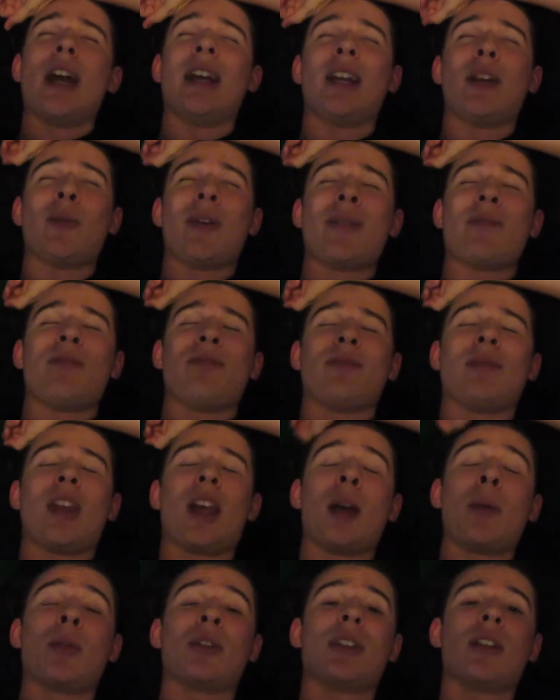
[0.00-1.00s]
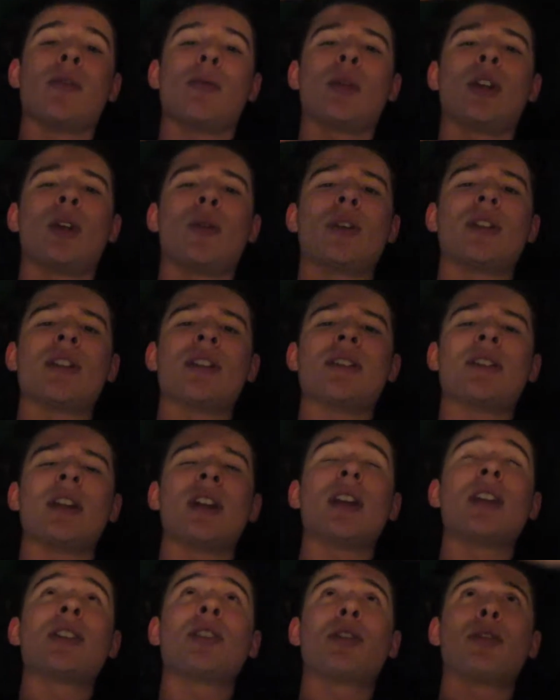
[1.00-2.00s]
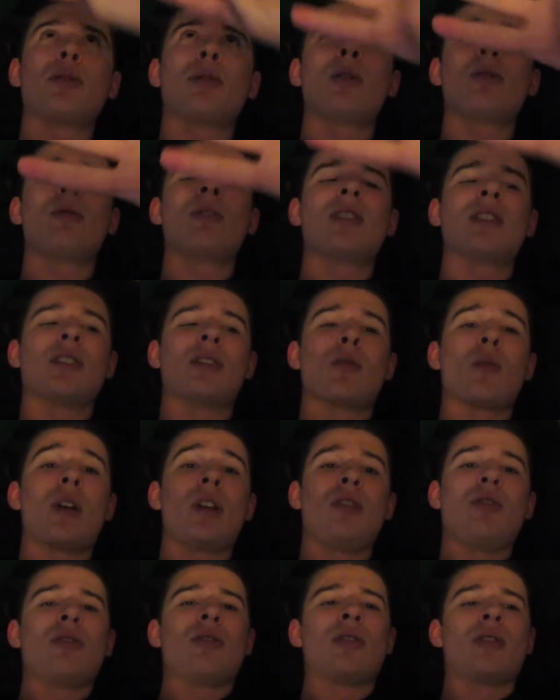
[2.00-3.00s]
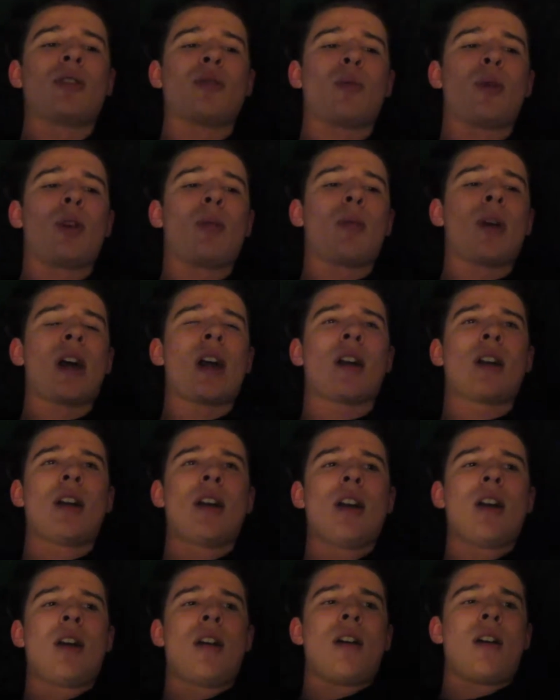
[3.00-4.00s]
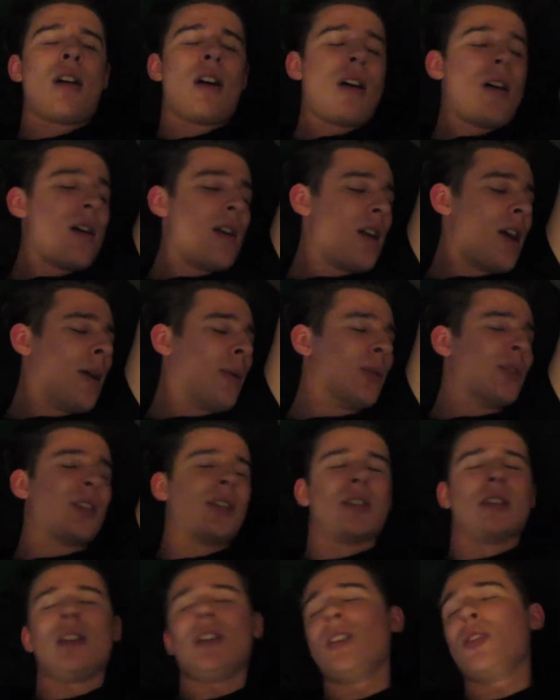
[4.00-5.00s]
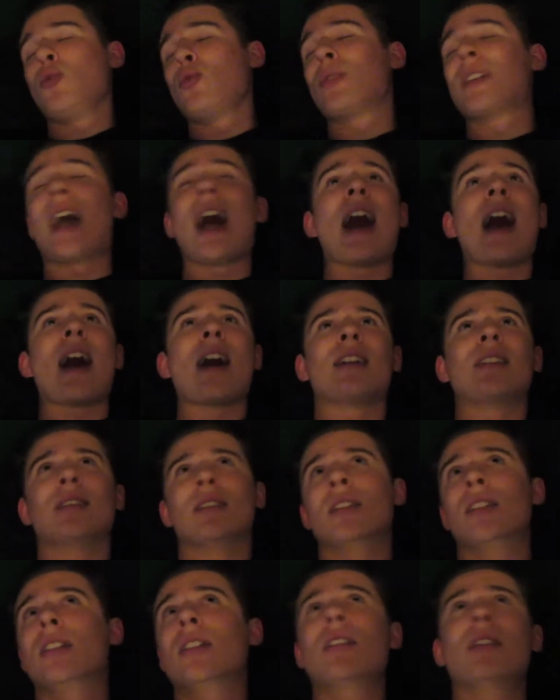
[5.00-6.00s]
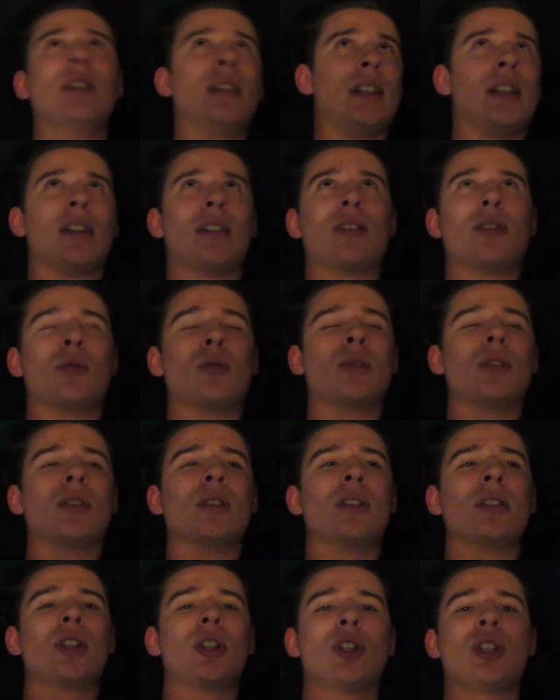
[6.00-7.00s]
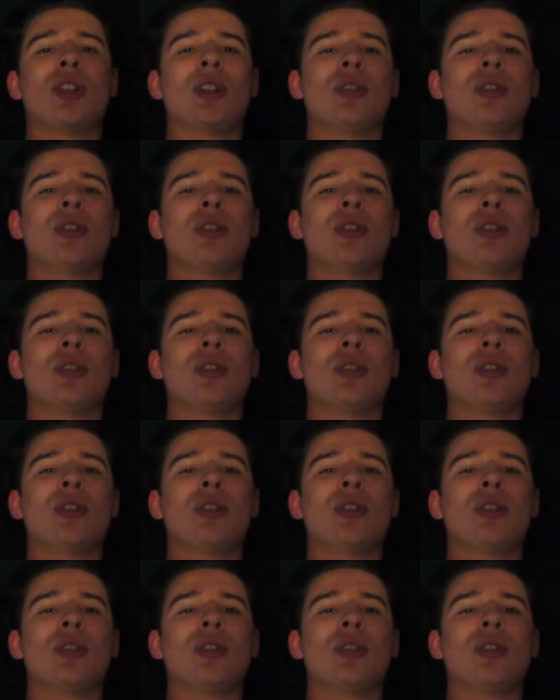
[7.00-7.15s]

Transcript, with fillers: Anyway, I post every Monday, Wednesday, Saturday. There's three reasons why you should swing back. And I will see you guys in the next one.